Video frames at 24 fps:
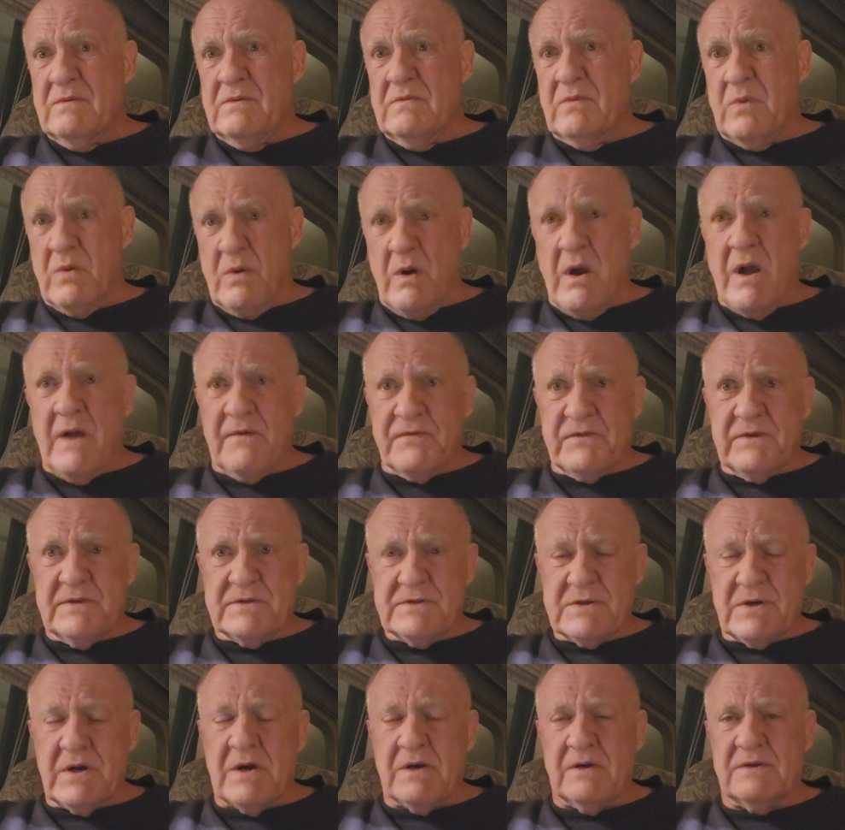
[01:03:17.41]
were off the
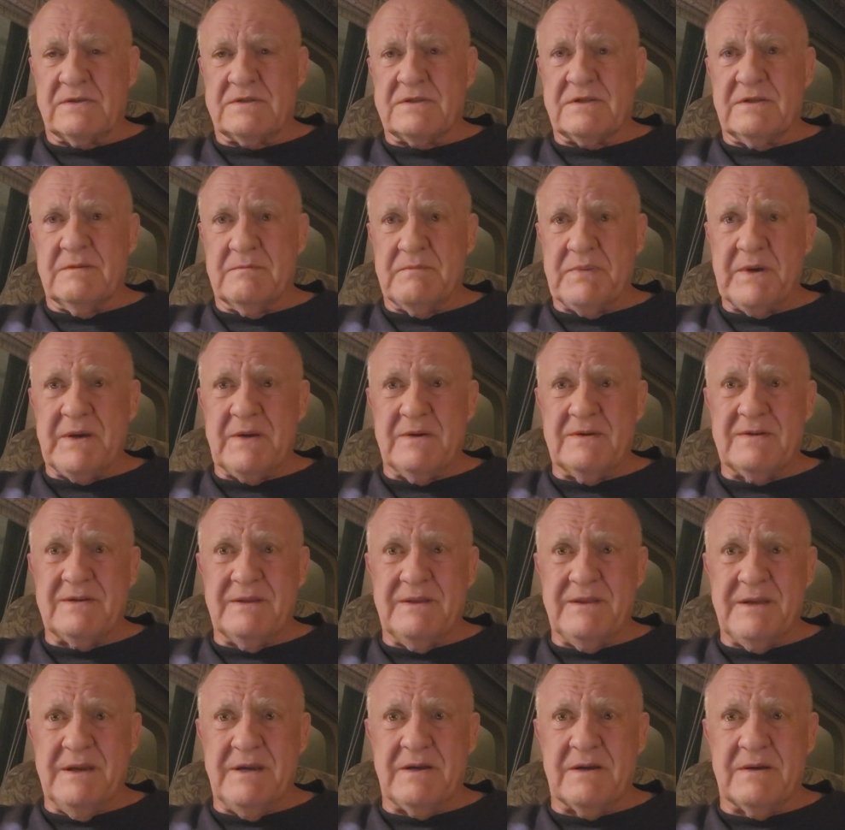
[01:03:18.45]
charts compared to
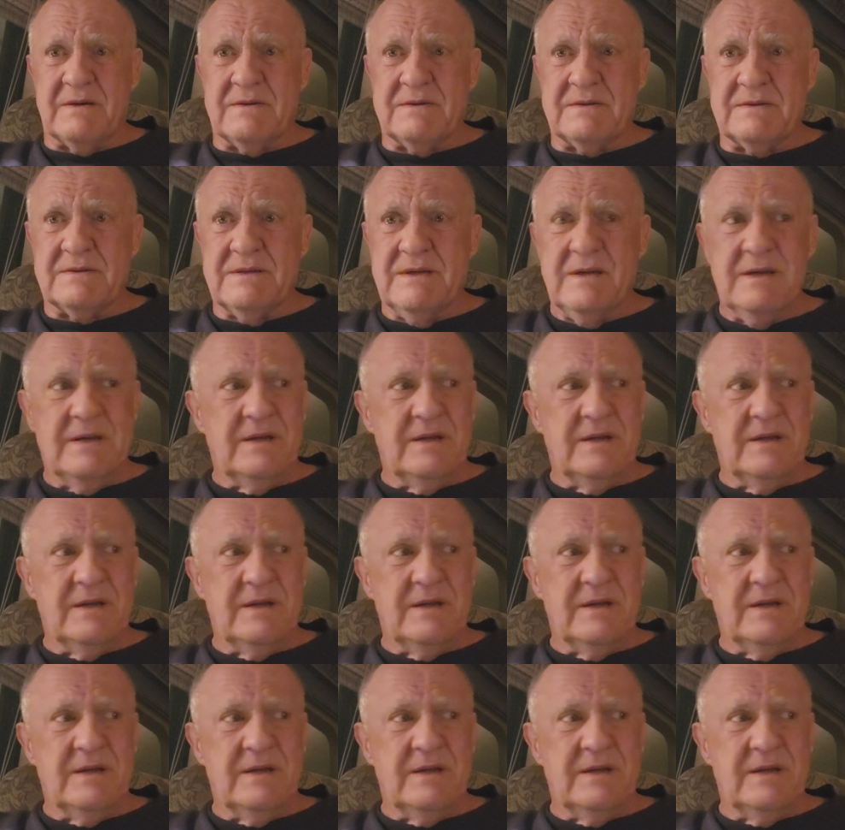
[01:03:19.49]
theirs.